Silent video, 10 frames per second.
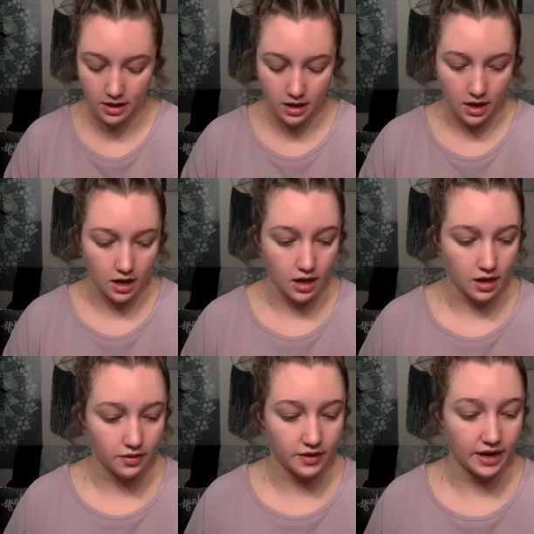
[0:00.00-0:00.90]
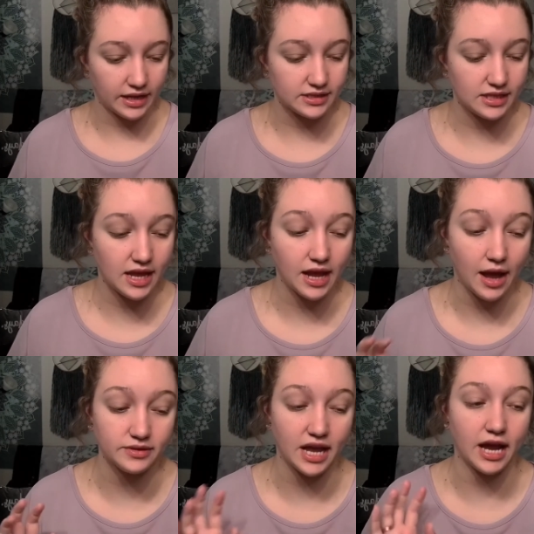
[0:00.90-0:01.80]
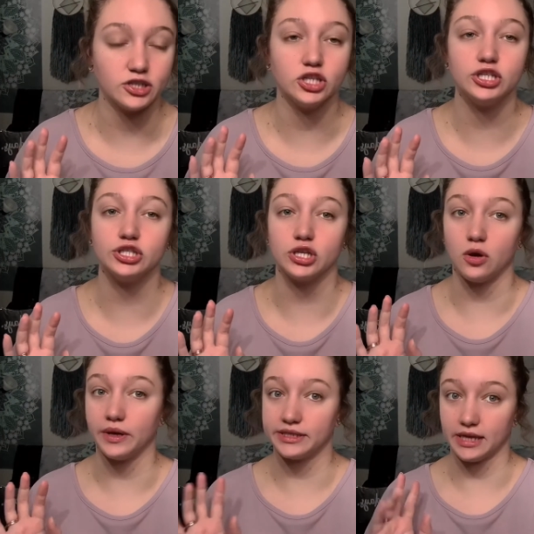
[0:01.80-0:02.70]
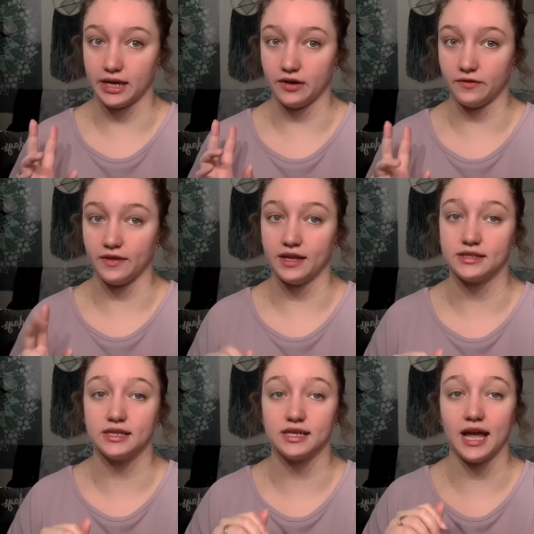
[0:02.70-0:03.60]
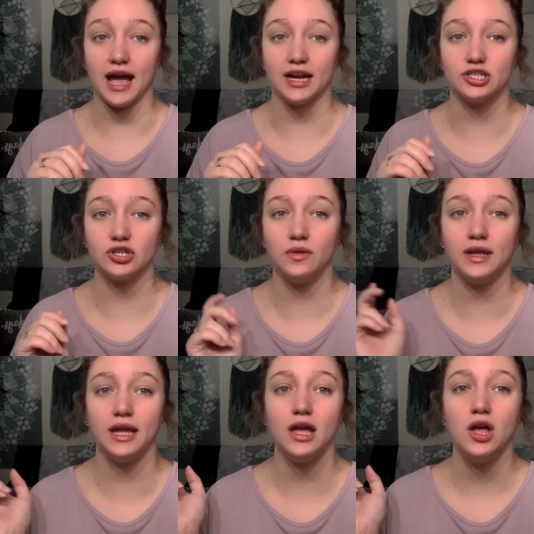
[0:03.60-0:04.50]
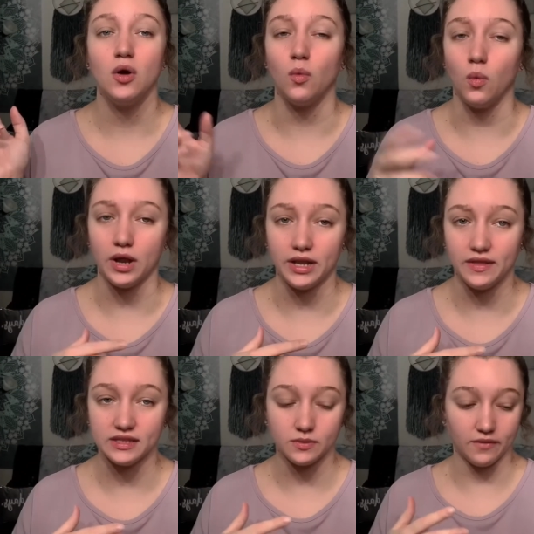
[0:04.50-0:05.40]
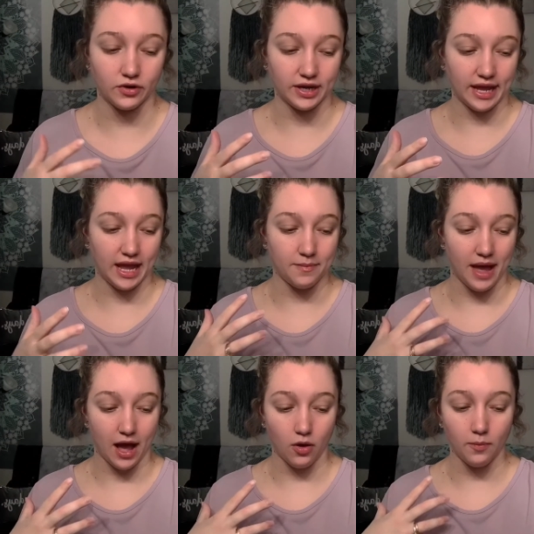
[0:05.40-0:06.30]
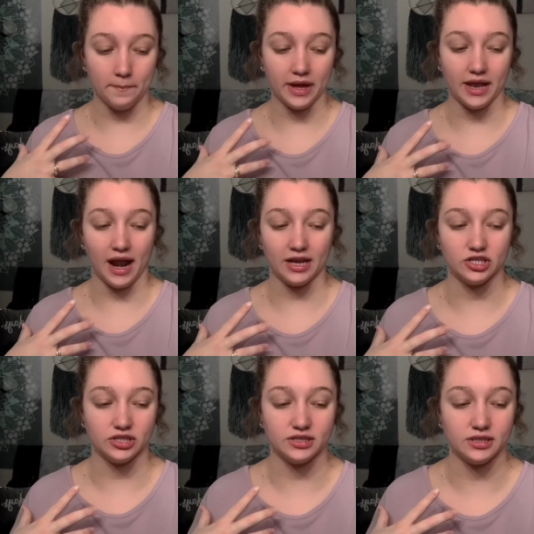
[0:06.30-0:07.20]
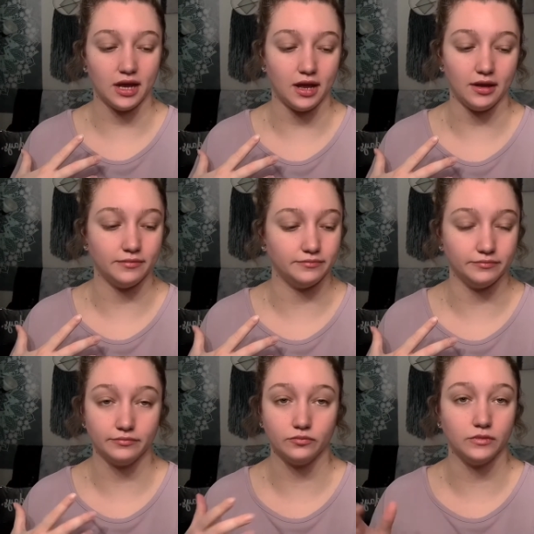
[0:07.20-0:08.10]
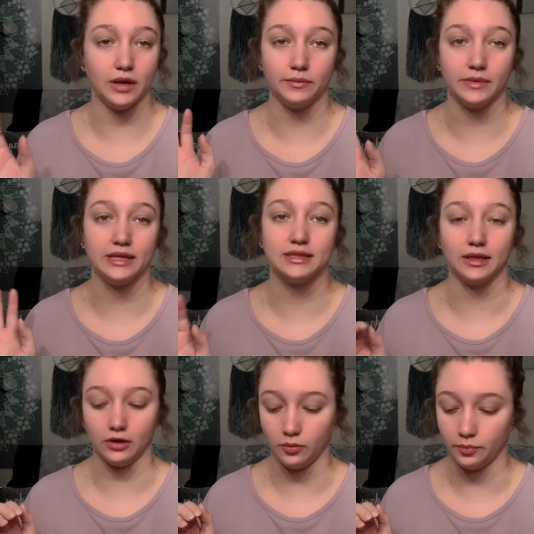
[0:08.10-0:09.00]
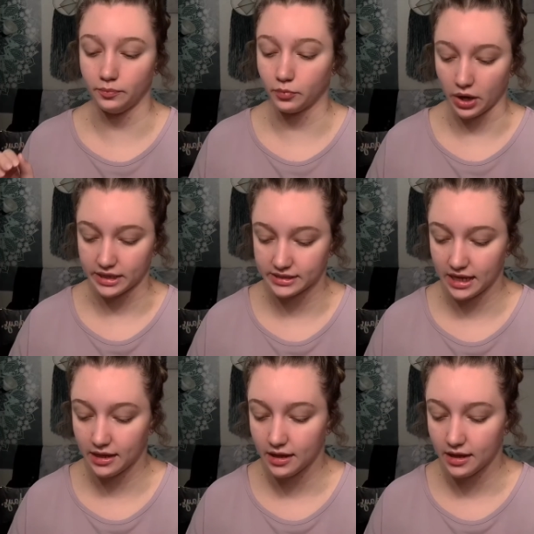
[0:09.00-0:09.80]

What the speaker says: The next thing, I was actually so excited for this because I actually wanted this whenever it came out, but I just, it's a little pricey.